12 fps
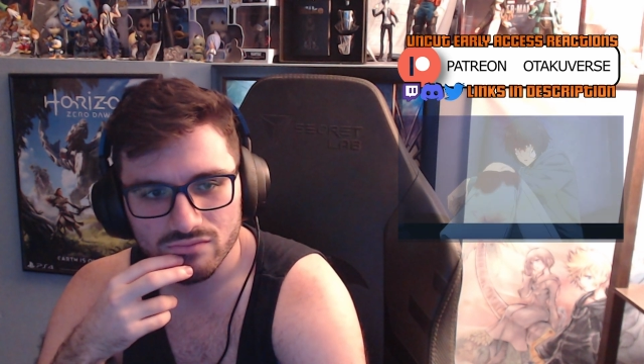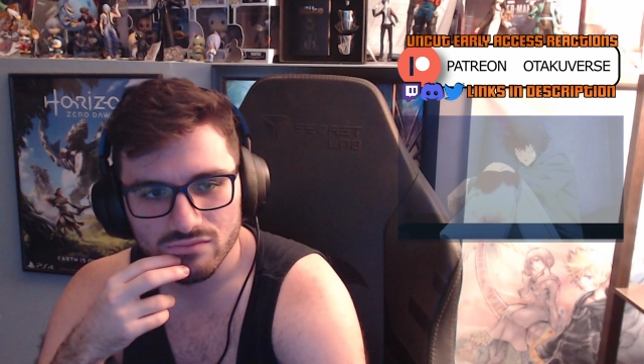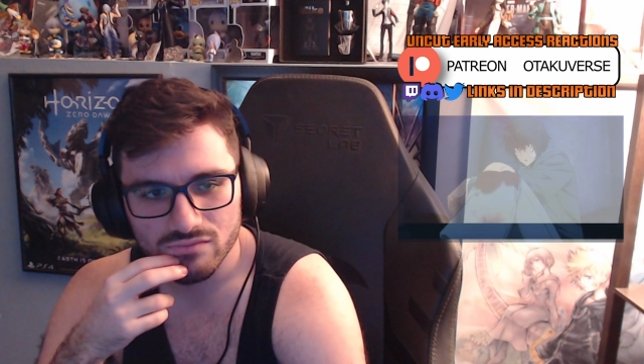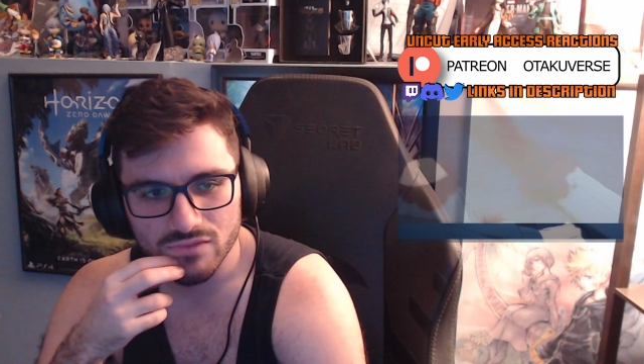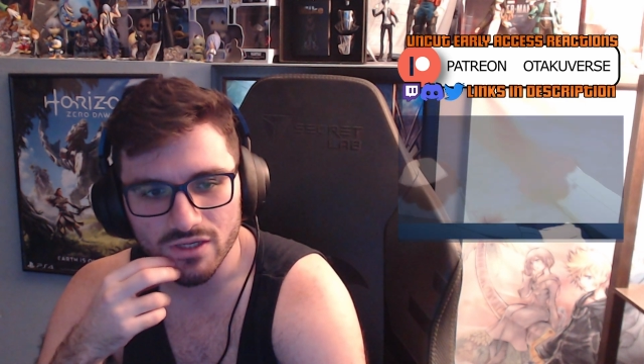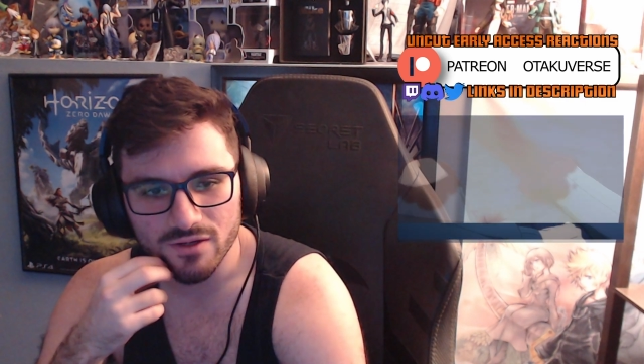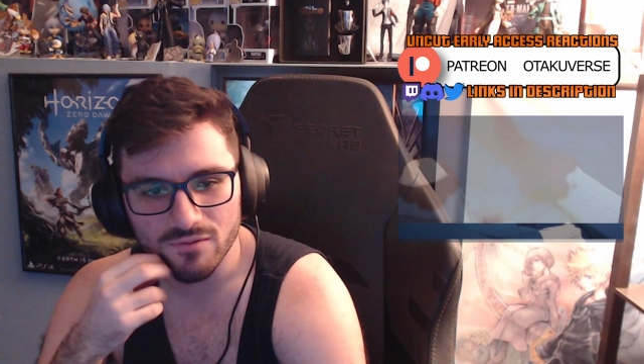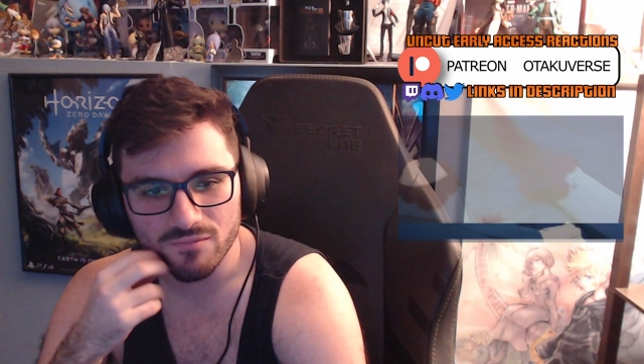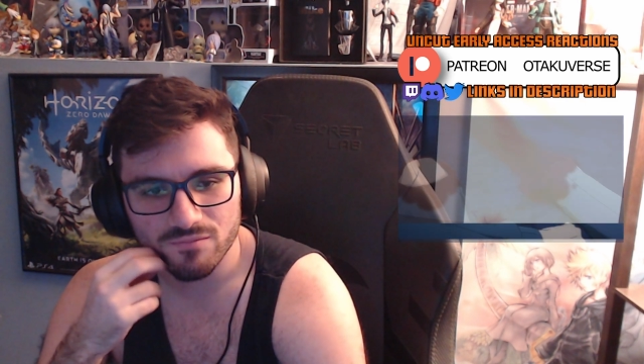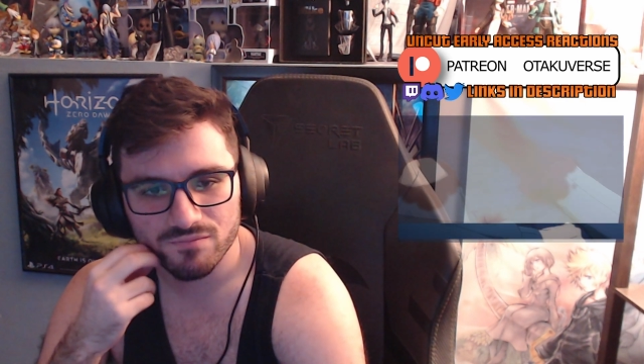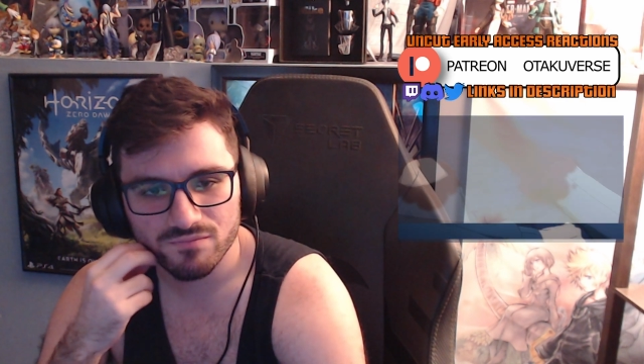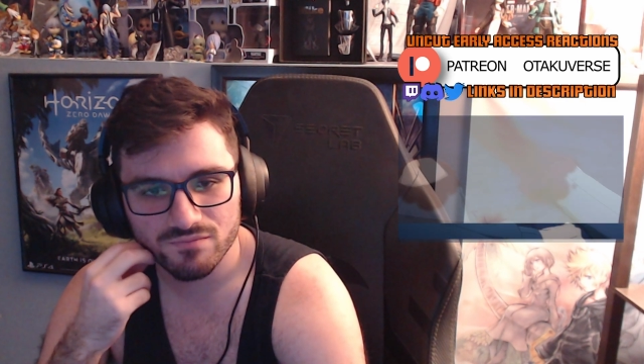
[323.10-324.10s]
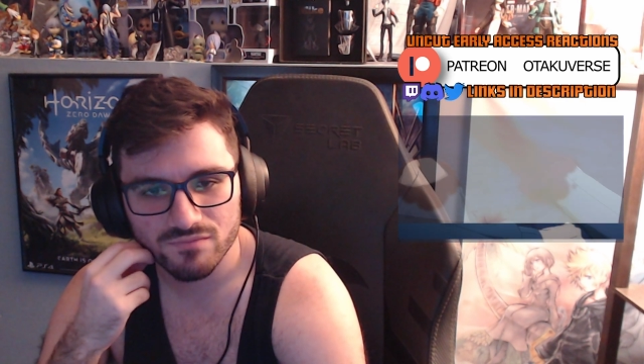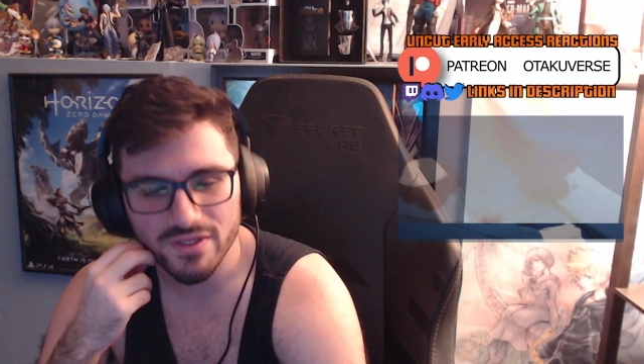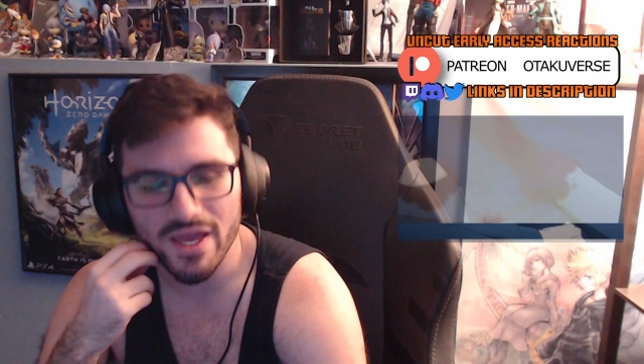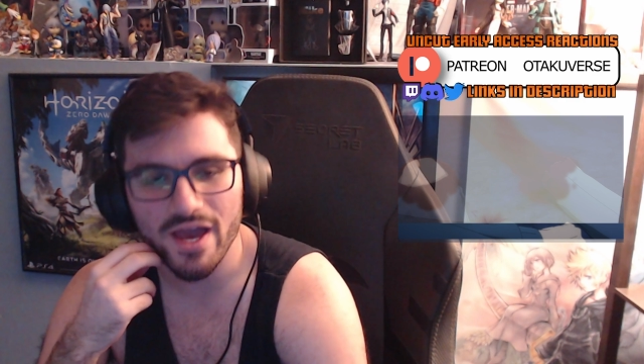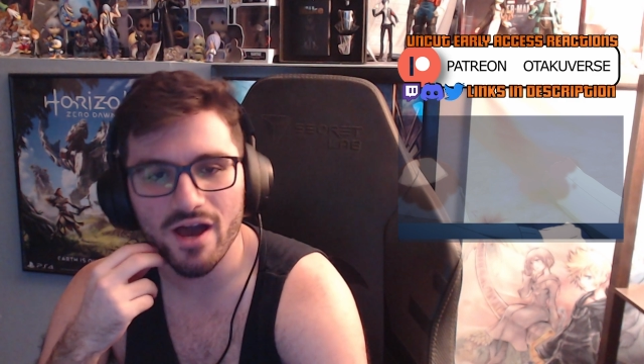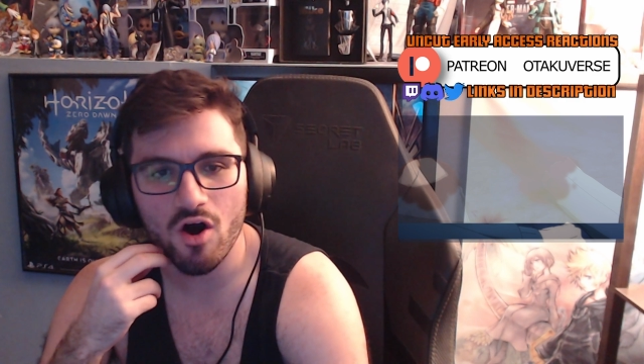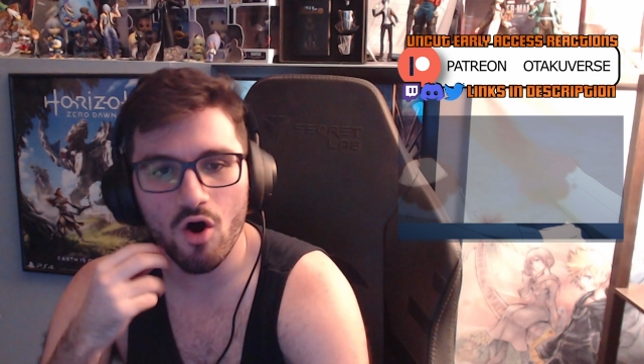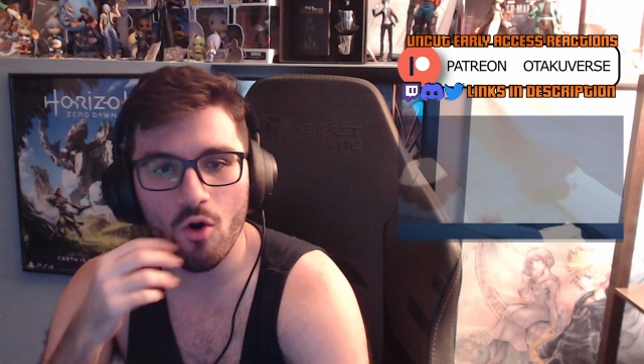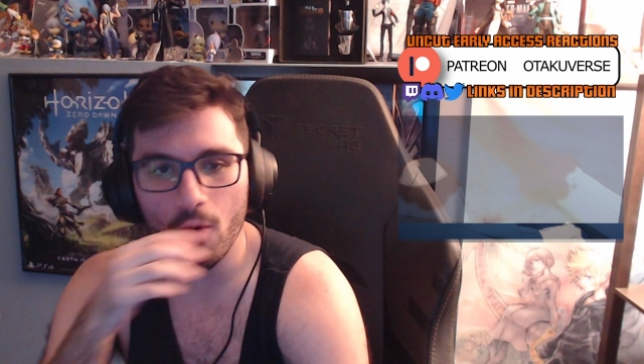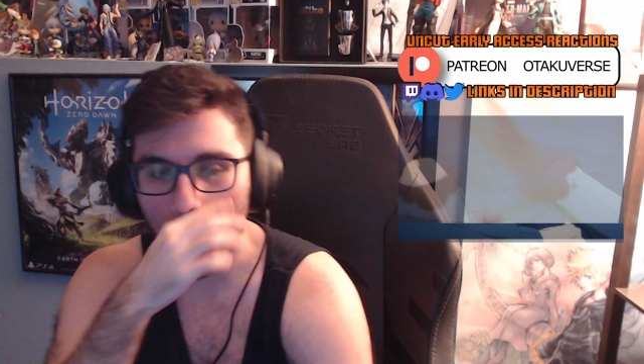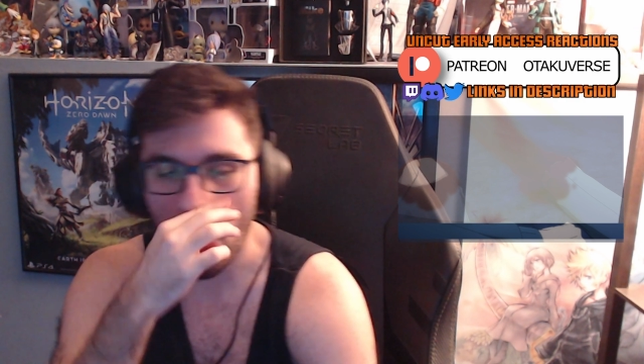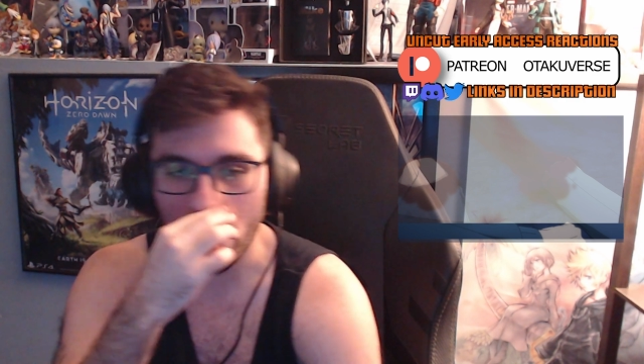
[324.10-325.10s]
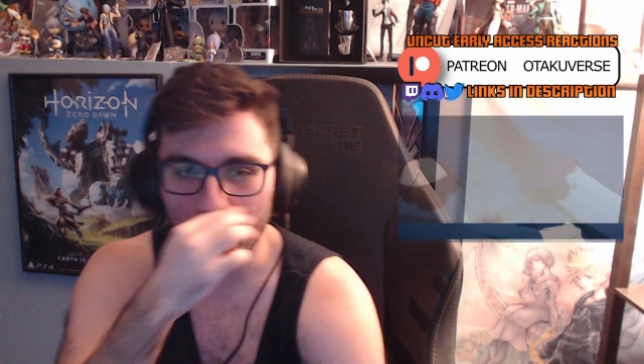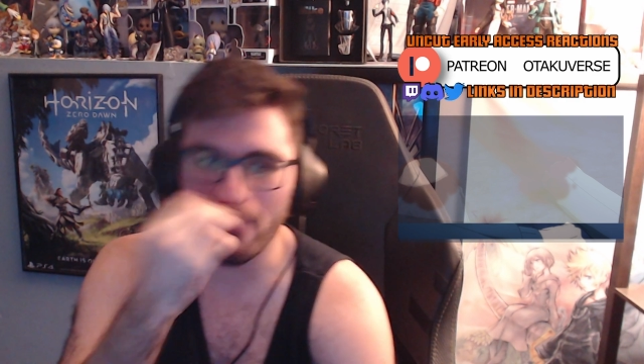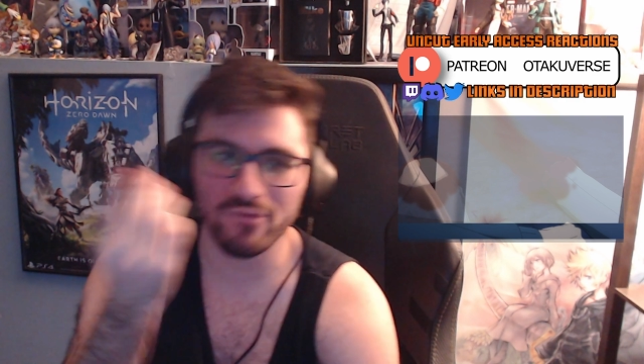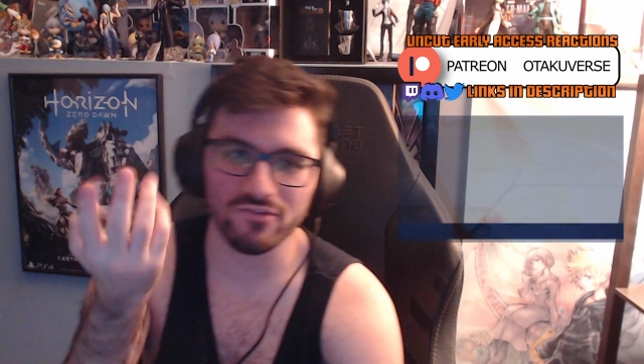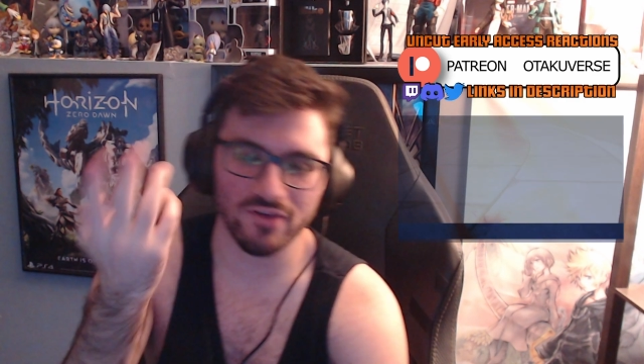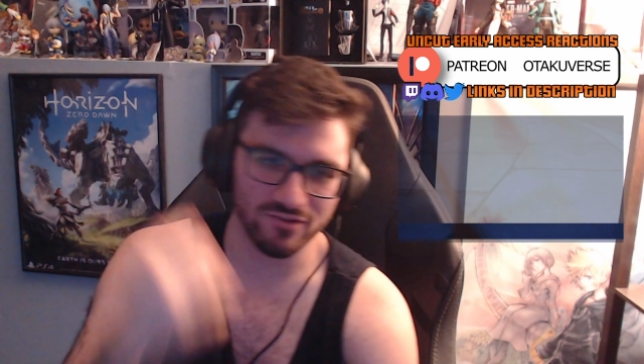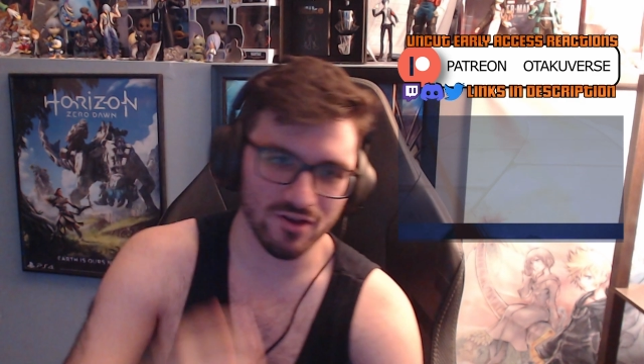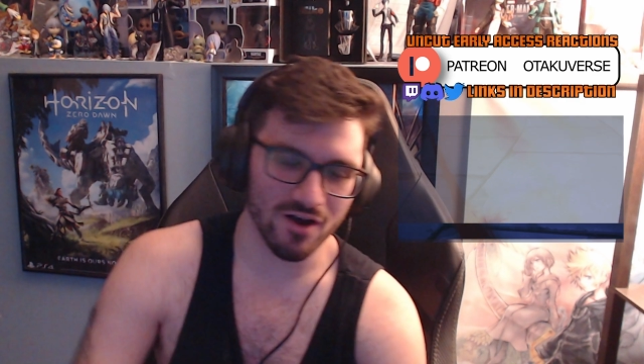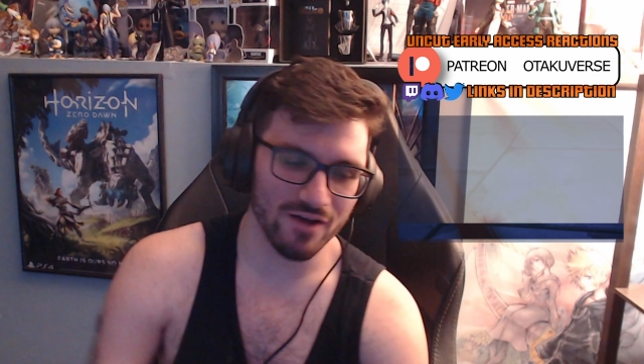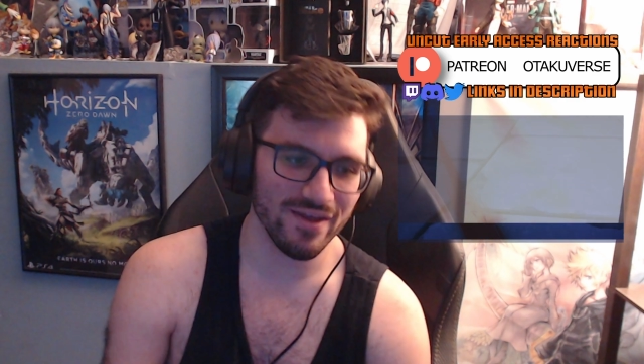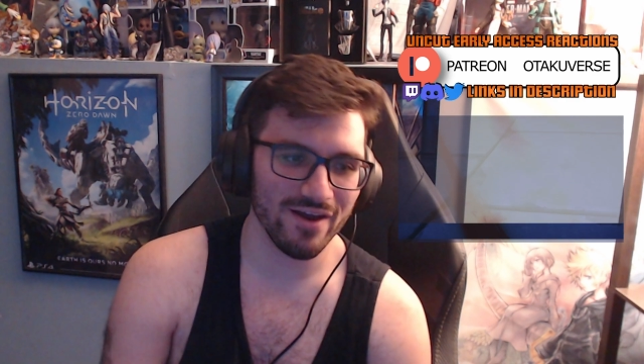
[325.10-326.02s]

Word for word: Yeah. Yeah, oh, oh, his leg's gone.